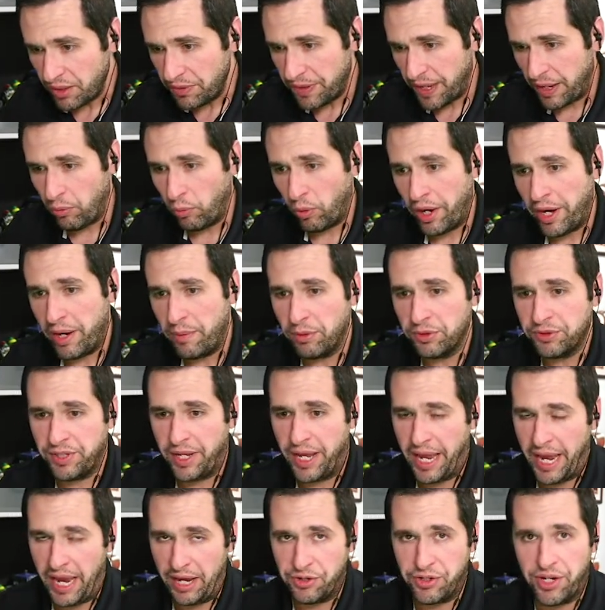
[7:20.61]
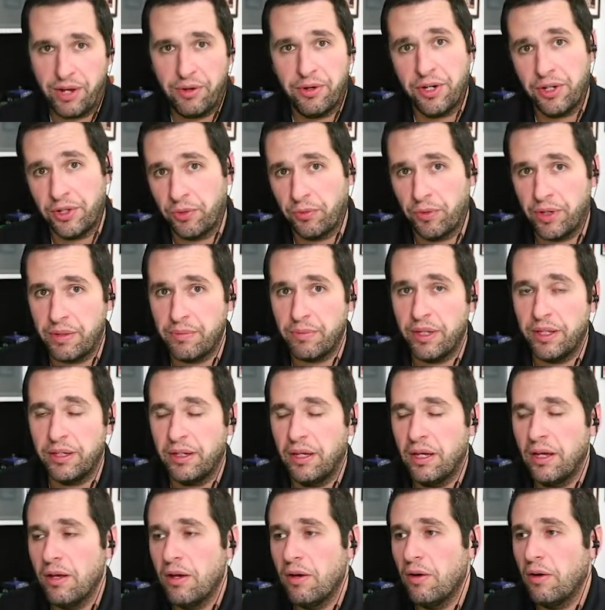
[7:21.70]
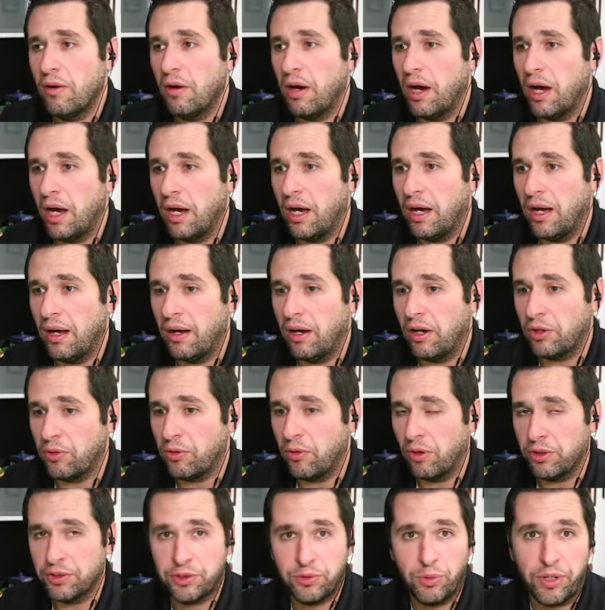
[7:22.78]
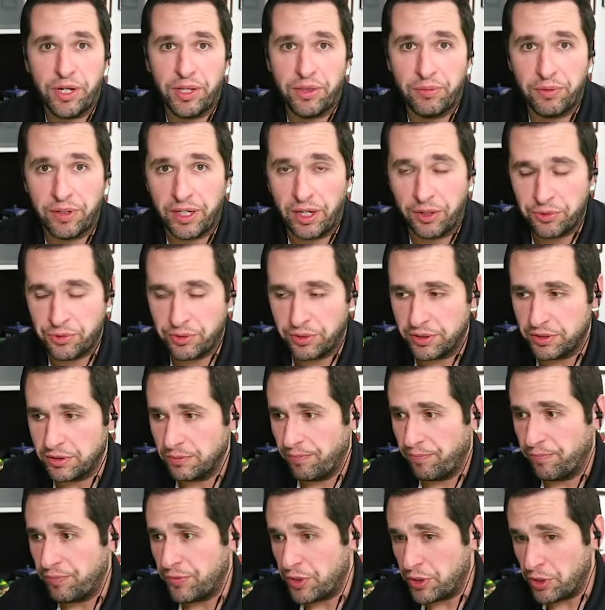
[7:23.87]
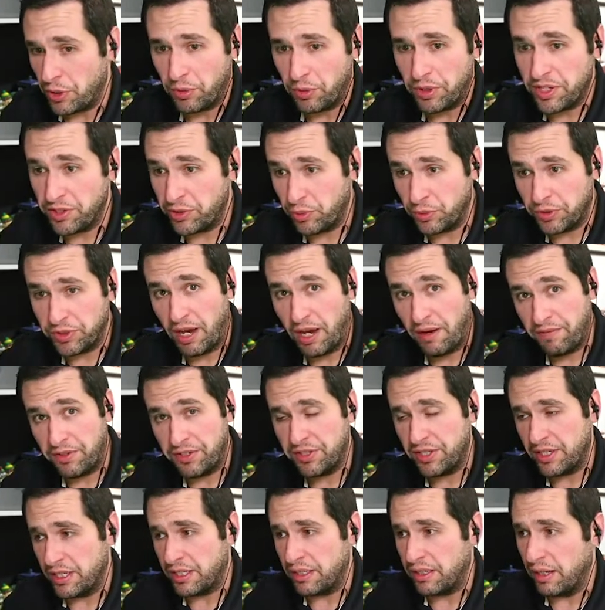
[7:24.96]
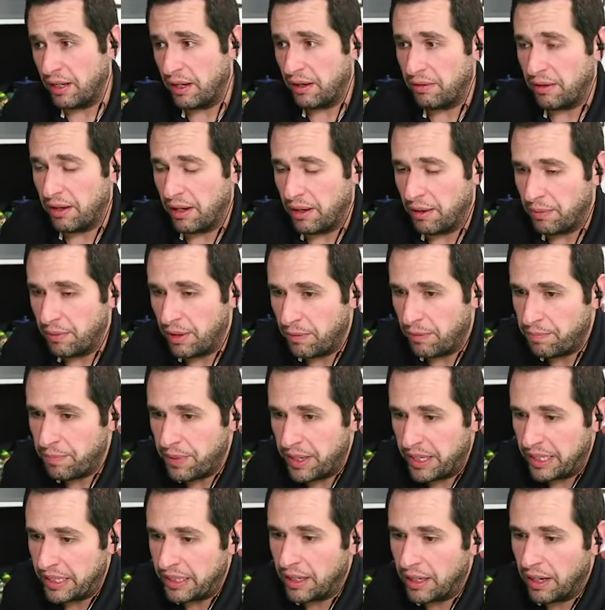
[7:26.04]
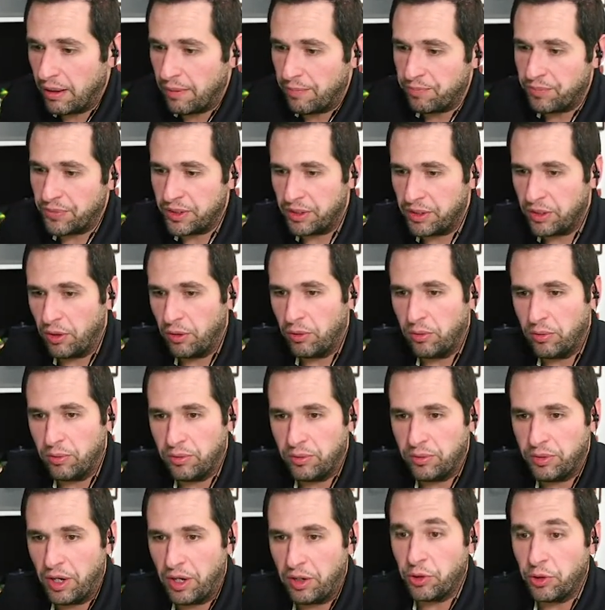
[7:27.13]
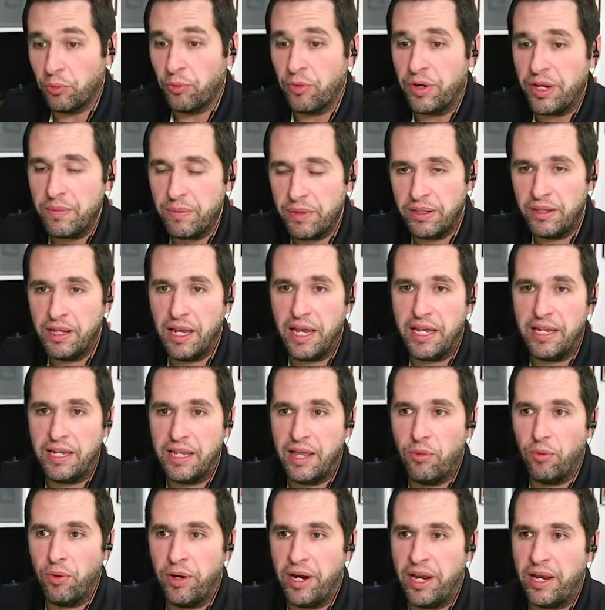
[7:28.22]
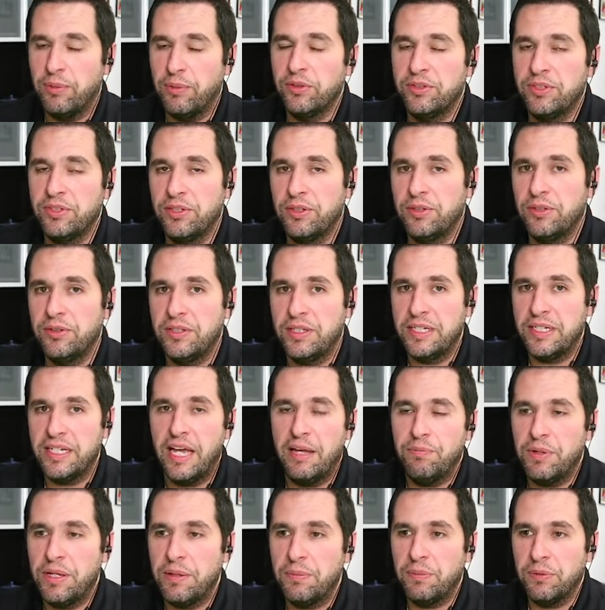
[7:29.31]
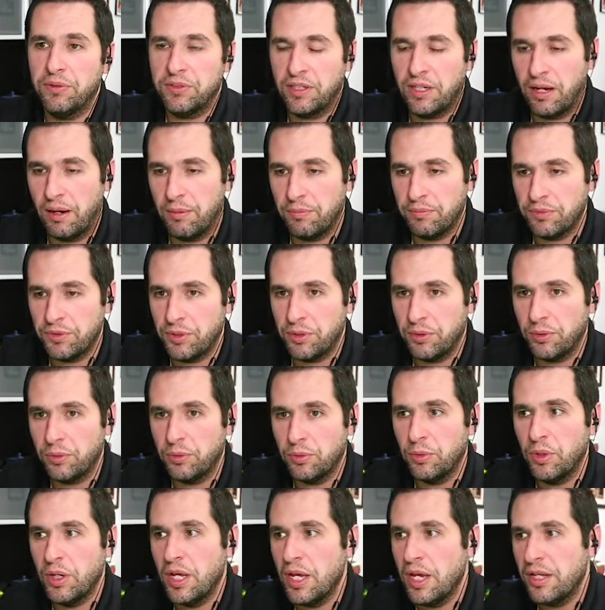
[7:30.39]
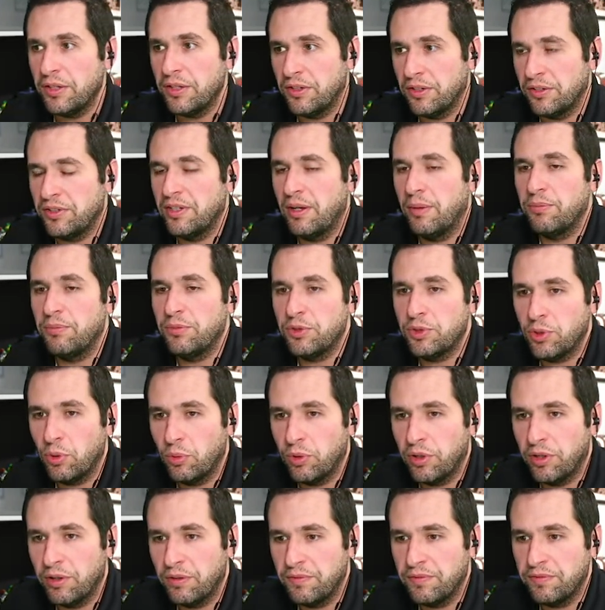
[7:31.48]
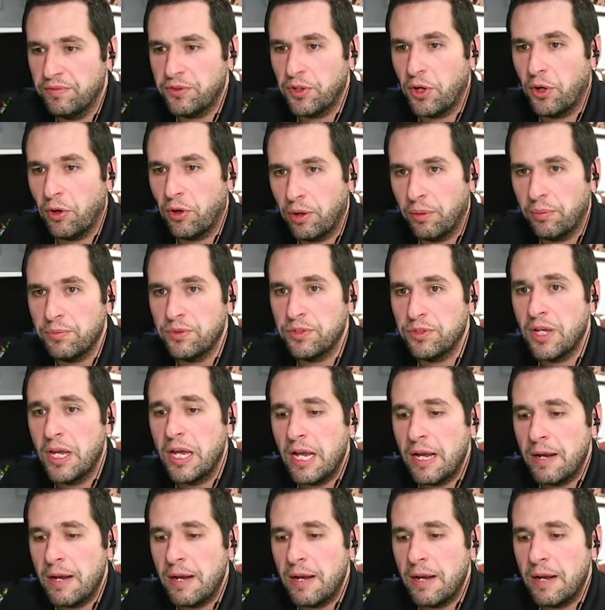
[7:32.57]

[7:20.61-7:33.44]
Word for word: They were able to hash out an agreement uh, across 23 countries. So this was obviously a, a, a big, um, you know, agreement, and they were able to to get people to come to to some sort of terms.